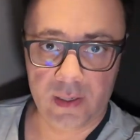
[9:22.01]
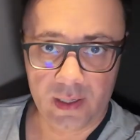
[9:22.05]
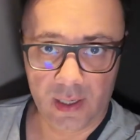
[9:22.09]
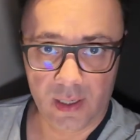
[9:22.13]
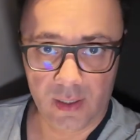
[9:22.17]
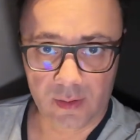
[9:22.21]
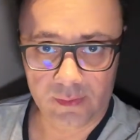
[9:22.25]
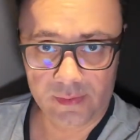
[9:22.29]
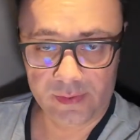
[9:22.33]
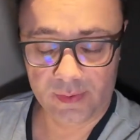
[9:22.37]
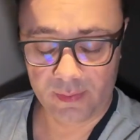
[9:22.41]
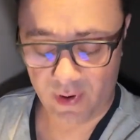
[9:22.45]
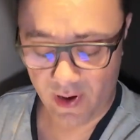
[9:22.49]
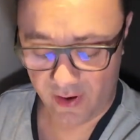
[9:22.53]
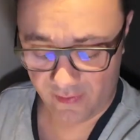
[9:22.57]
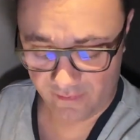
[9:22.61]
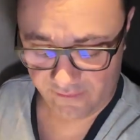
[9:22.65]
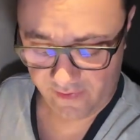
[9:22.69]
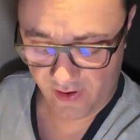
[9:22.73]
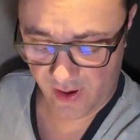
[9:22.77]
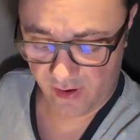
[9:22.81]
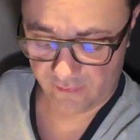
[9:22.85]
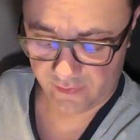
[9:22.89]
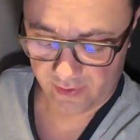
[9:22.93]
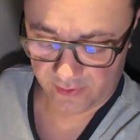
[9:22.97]
comes my
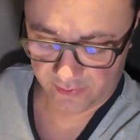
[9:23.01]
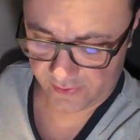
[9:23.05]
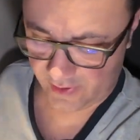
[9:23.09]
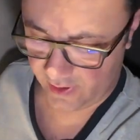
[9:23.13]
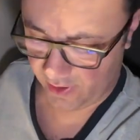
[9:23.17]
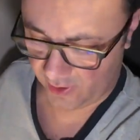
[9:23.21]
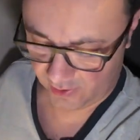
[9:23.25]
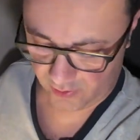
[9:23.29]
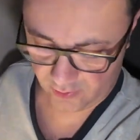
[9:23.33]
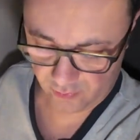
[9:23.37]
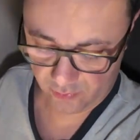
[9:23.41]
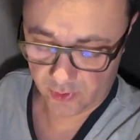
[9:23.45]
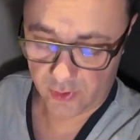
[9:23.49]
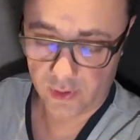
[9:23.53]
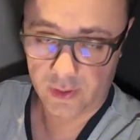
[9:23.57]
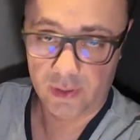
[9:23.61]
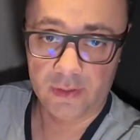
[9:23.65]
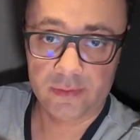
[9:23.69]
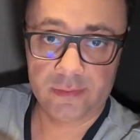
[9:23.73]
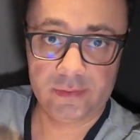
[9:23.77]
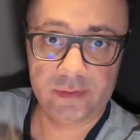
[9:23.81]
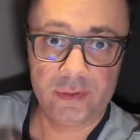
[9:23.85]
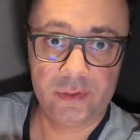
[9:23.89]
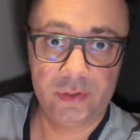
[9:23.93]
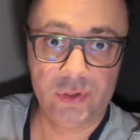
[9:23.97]
favorite thing in the
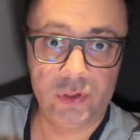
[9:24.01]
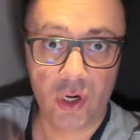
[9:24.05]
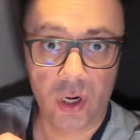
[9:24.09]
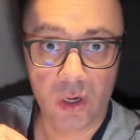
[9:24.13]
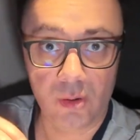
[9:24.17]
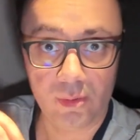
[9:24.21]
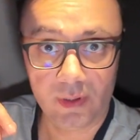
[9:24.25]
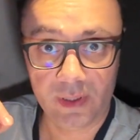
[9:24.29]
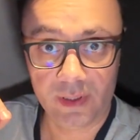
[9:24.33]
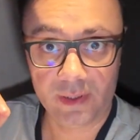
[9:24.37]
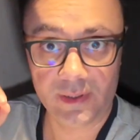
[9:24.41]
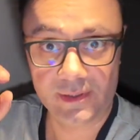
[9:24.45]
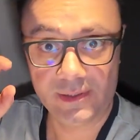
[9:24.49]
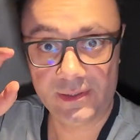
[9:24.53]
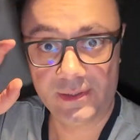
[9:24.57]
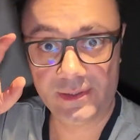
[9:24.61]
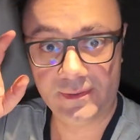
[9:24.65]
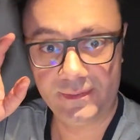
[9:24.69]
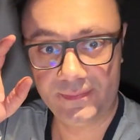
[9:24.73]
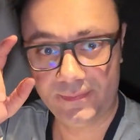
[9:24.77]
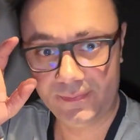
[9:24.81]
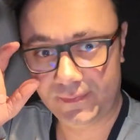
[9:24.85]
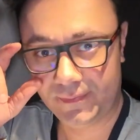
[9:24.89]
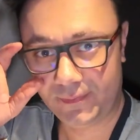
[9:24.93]
world, turbulence.